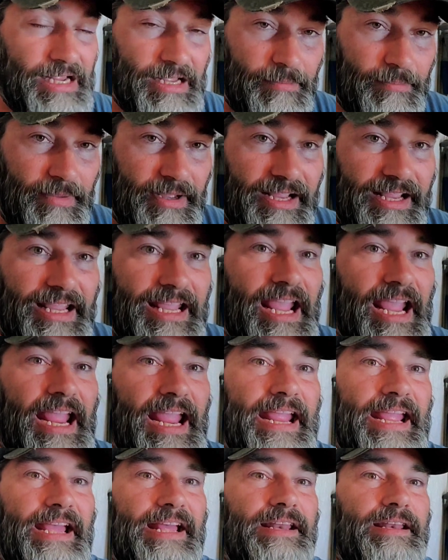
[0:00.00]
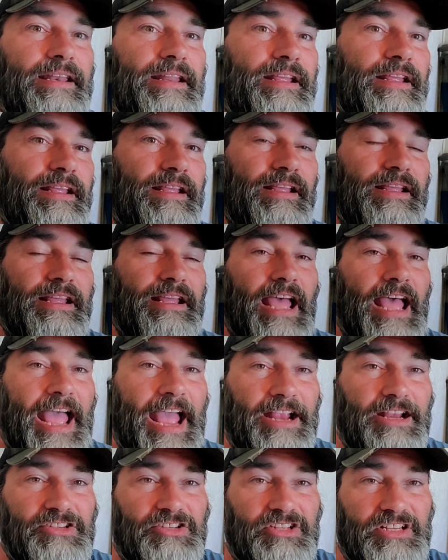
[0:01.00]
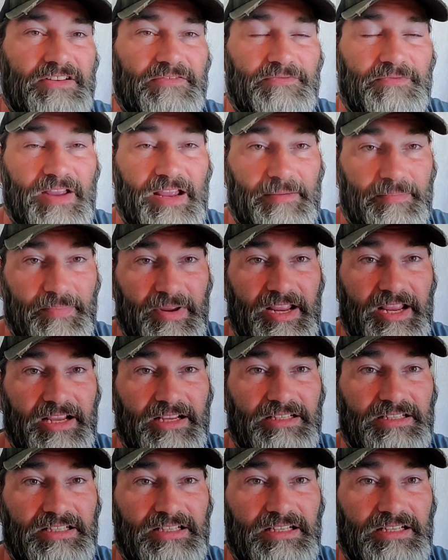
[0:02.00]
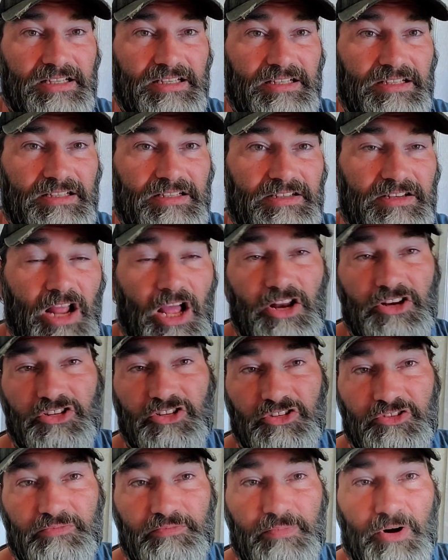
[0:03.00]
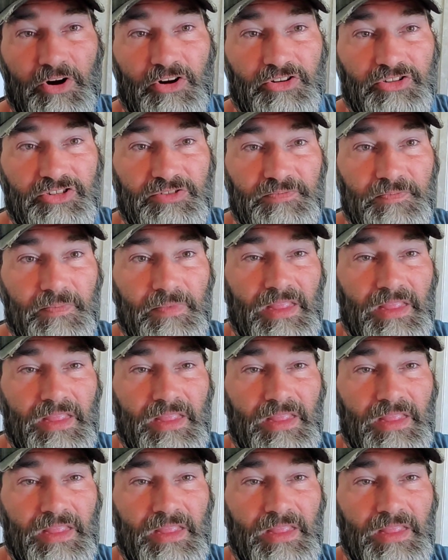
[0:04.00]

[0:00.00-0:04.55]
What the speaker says: but can actually infect pigs, not just birds.